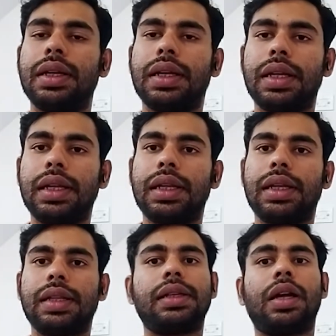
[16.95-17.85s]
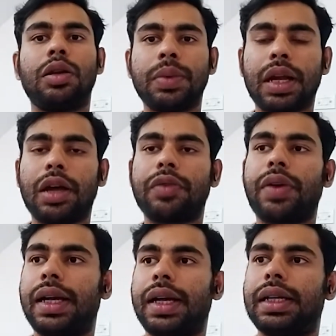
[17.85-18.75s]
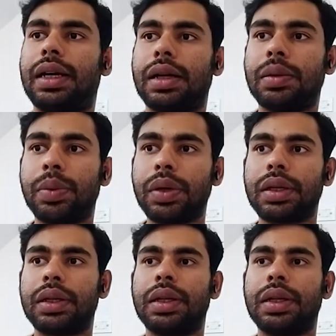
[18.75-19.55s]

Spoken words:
He is an alumni of IIT Kharagpur,